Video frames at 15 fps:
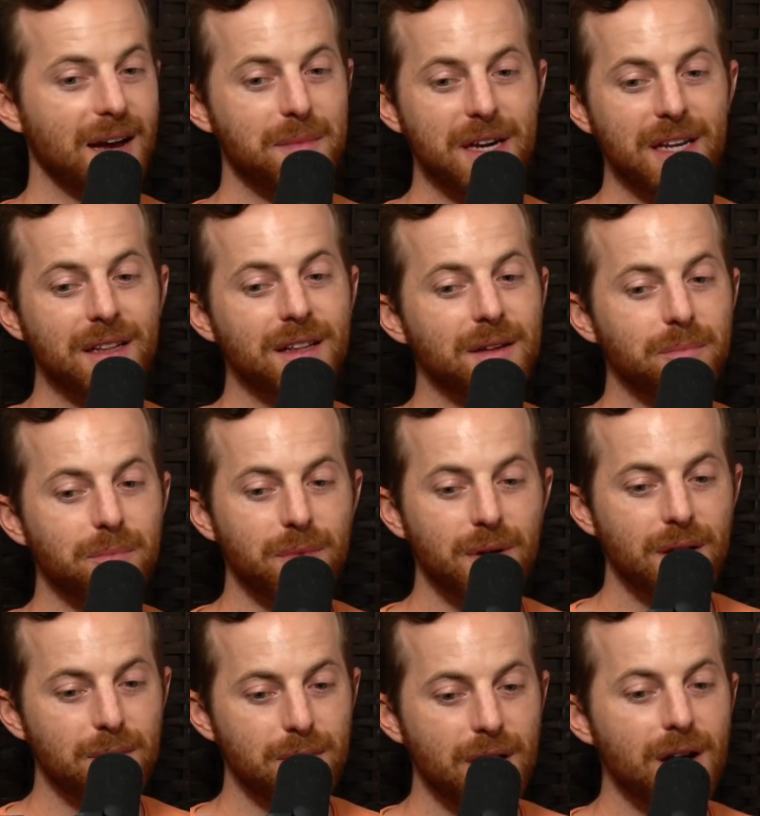I mean,
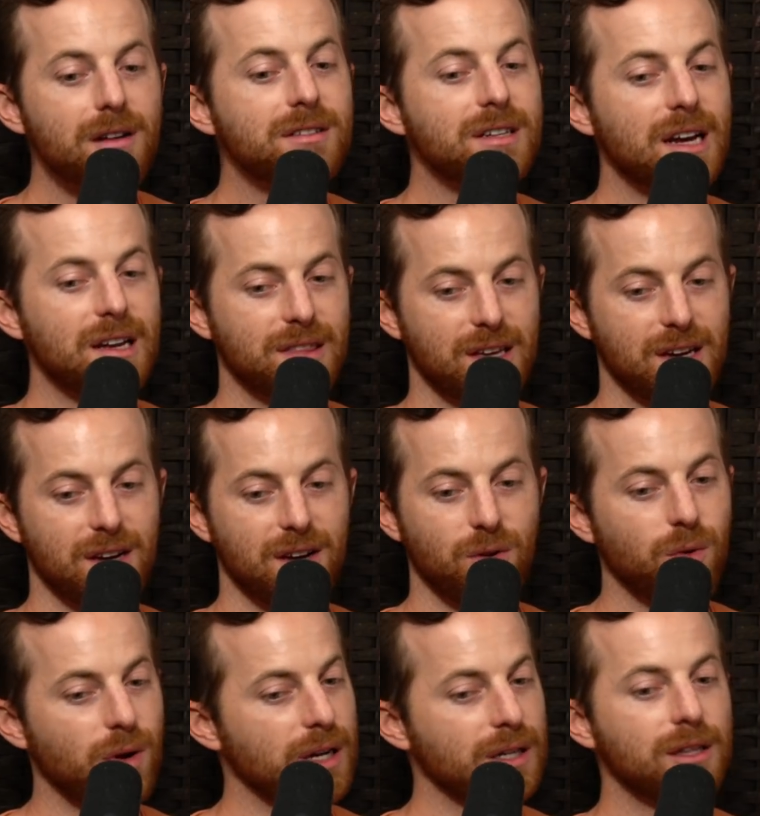parents out
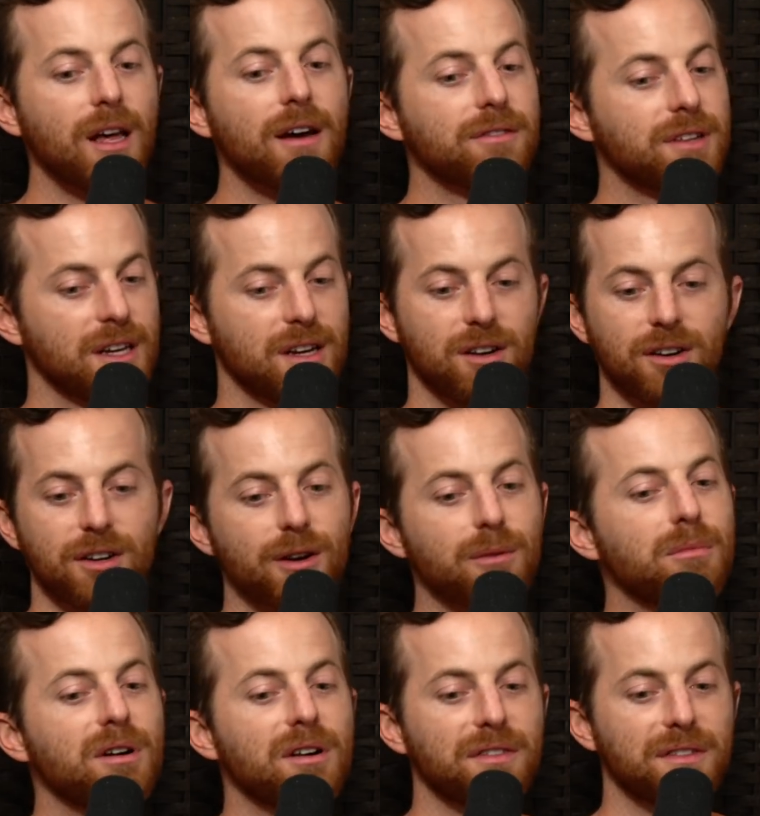there, well, I'd love to hear your
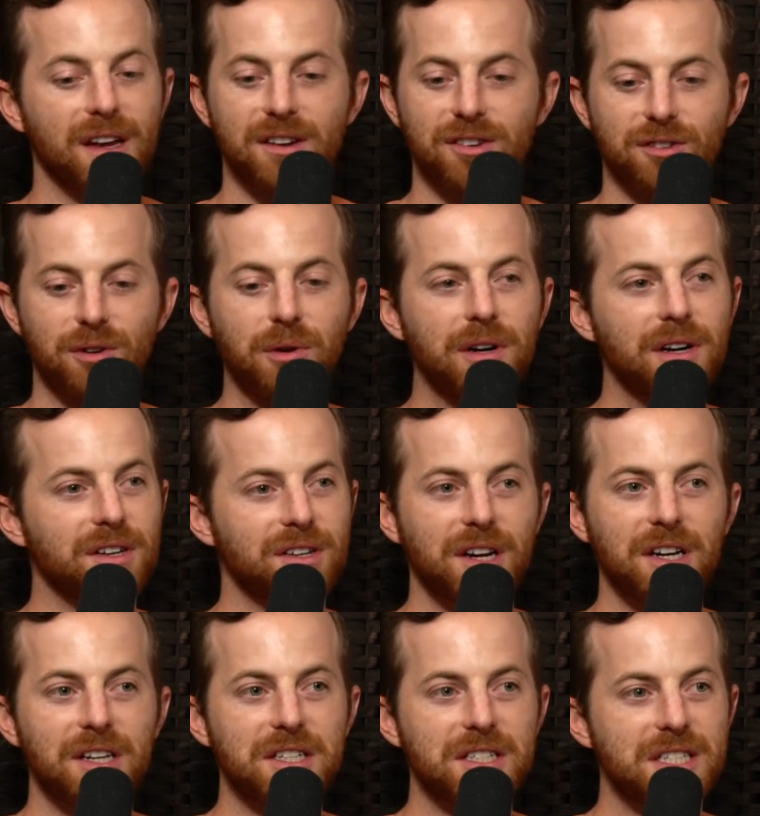birthday stories,
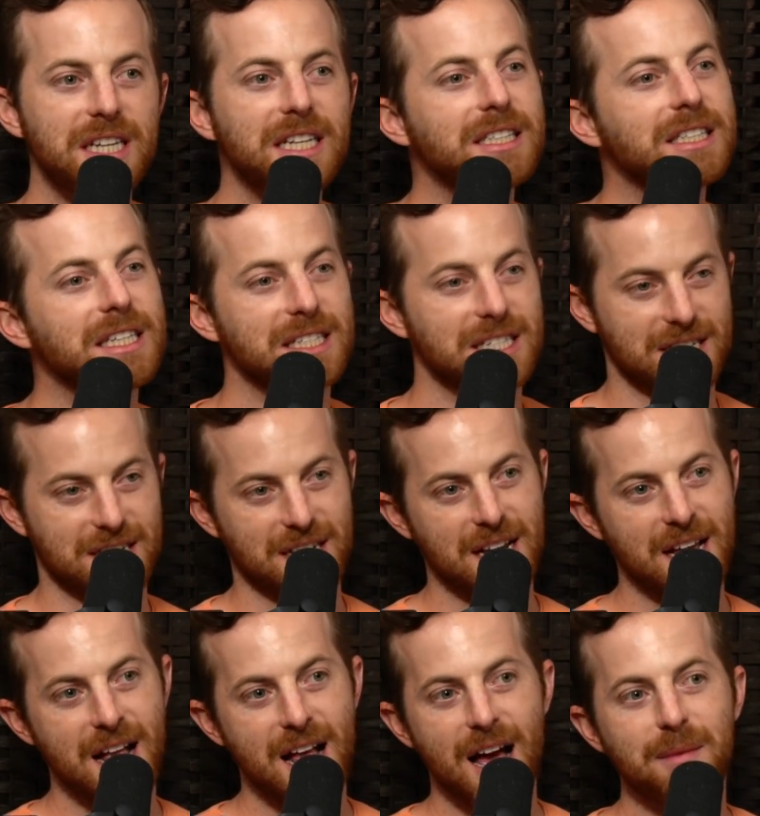because this is,
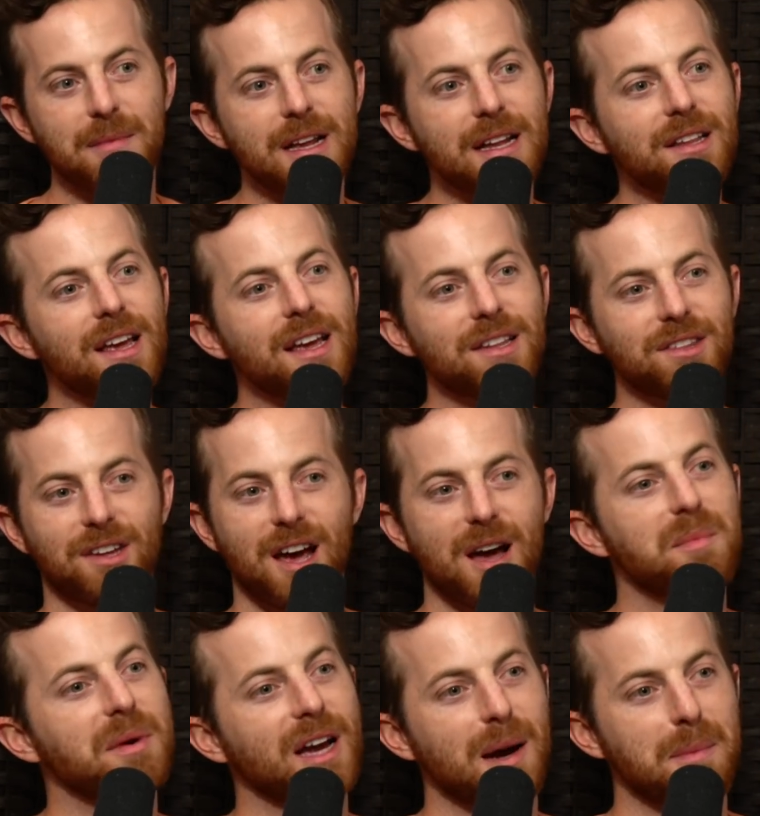I mean, it's
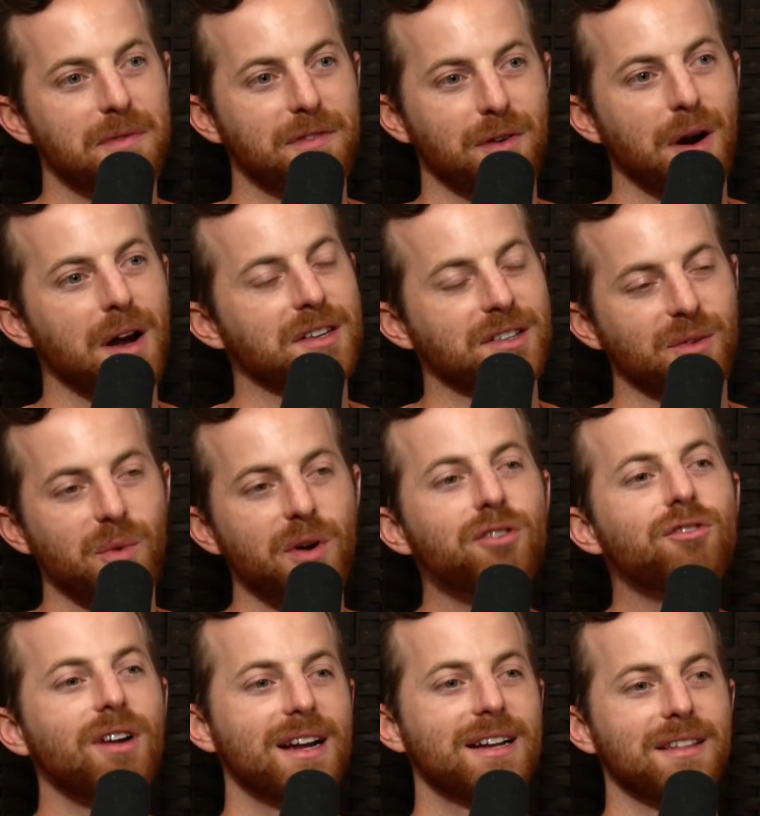coming up for us, and we're
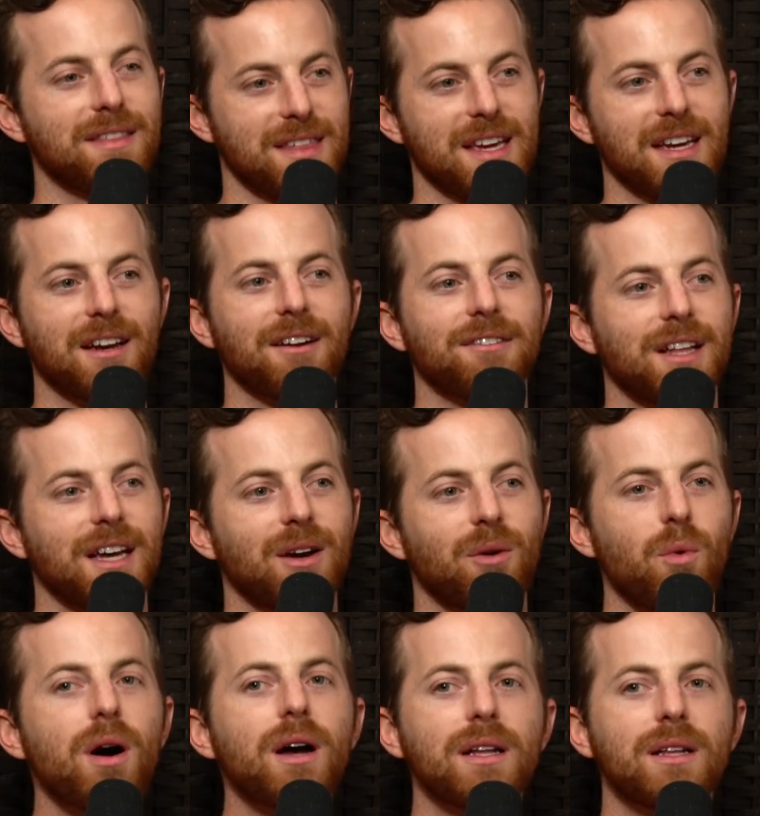trying to think of
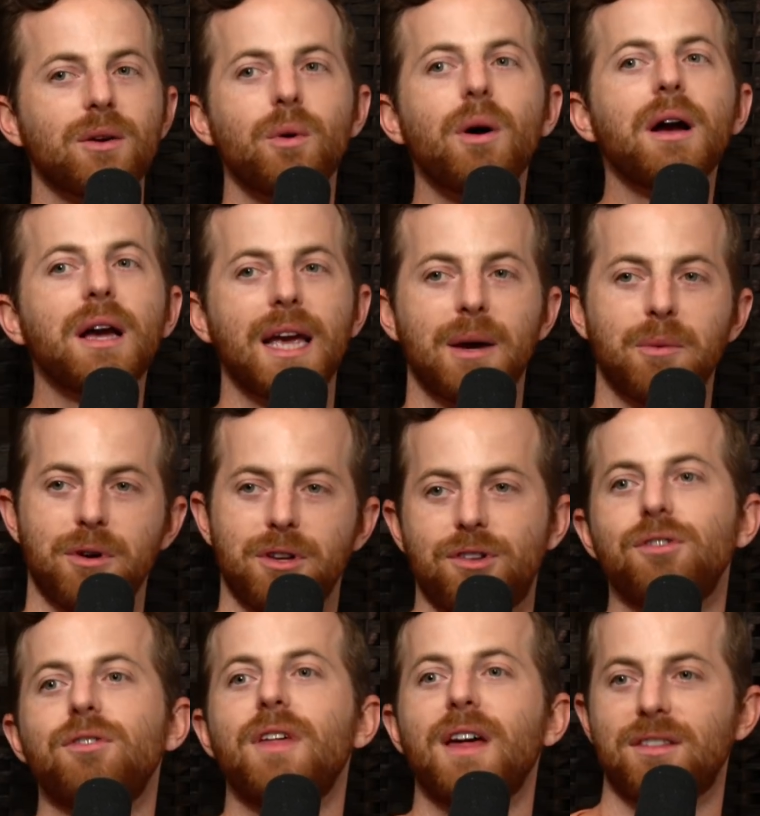like, what can we
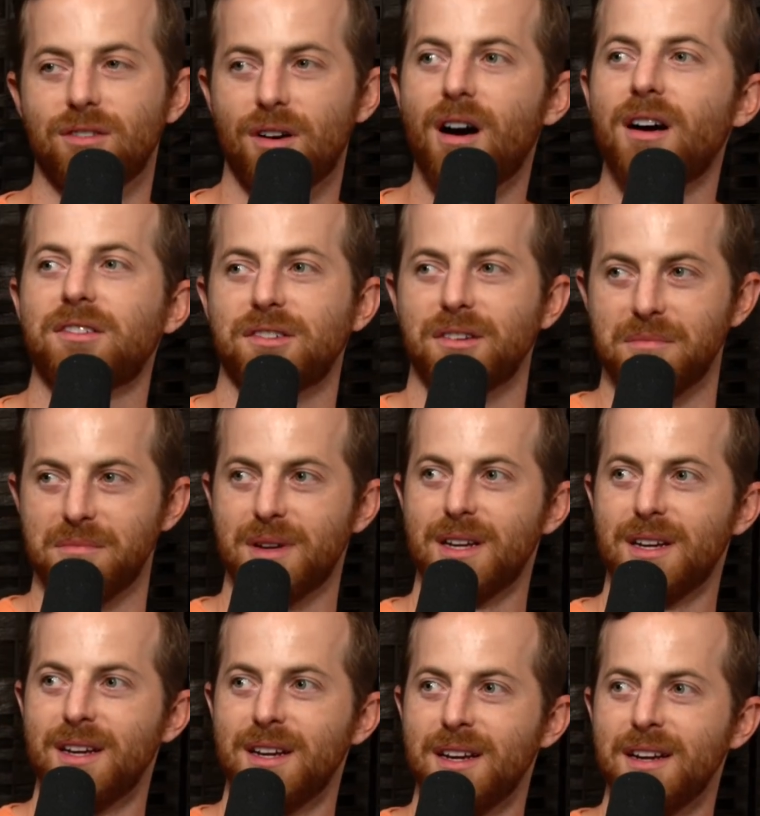do that's awesome?
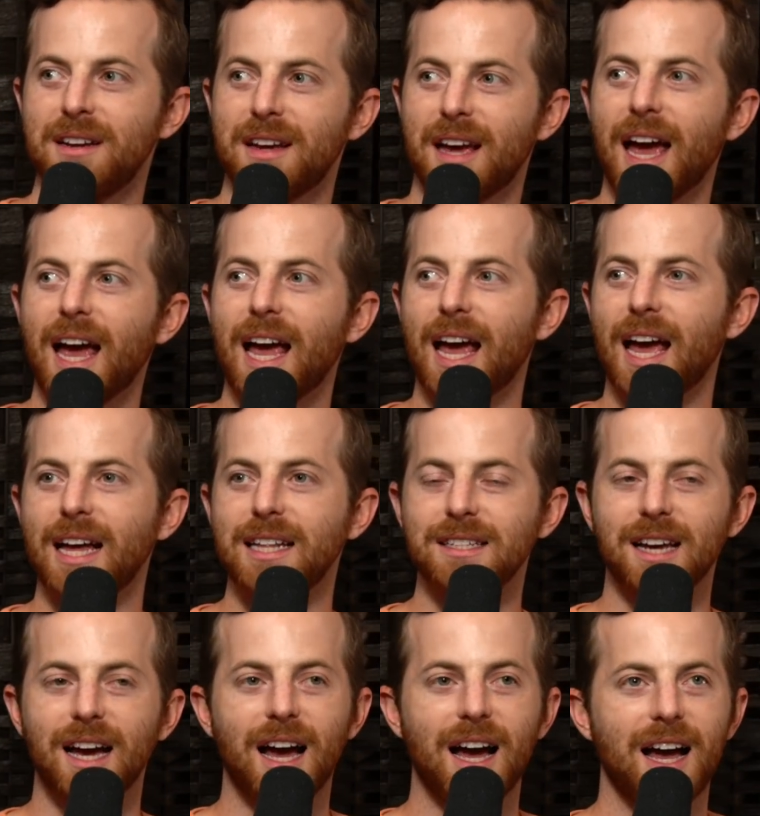
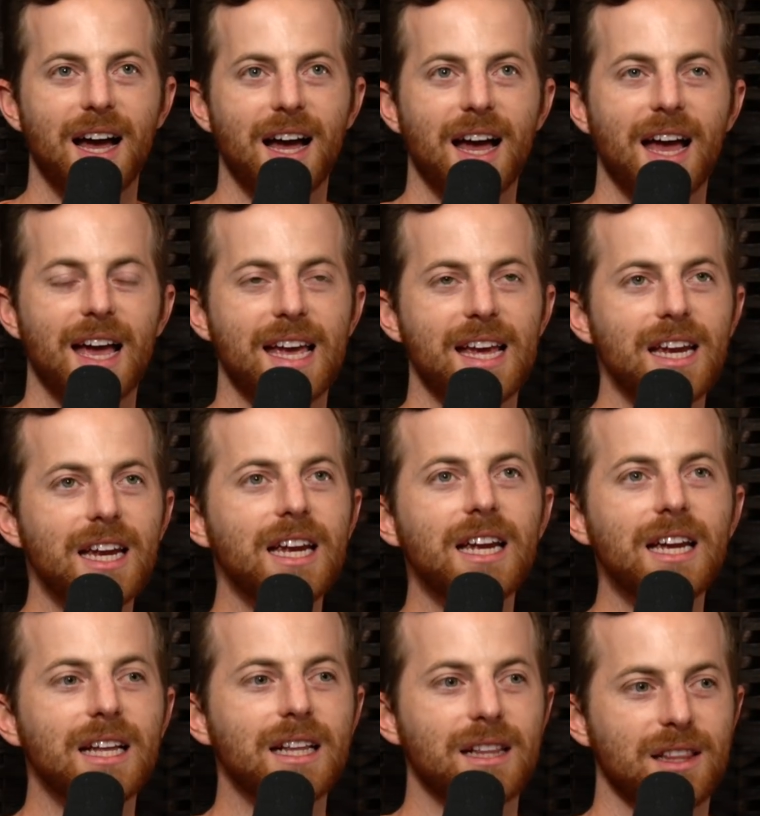And
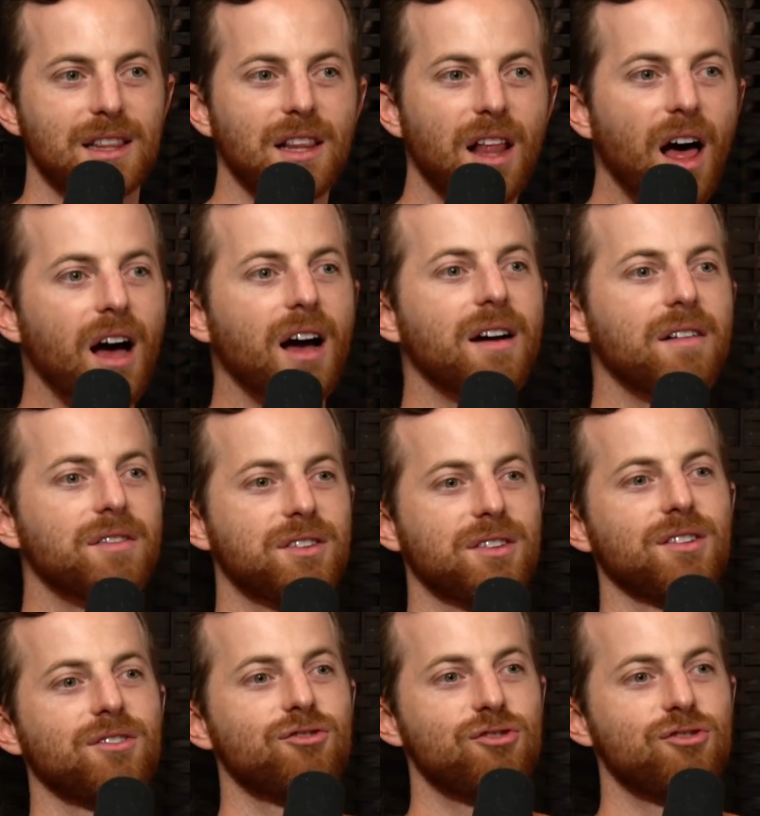he loves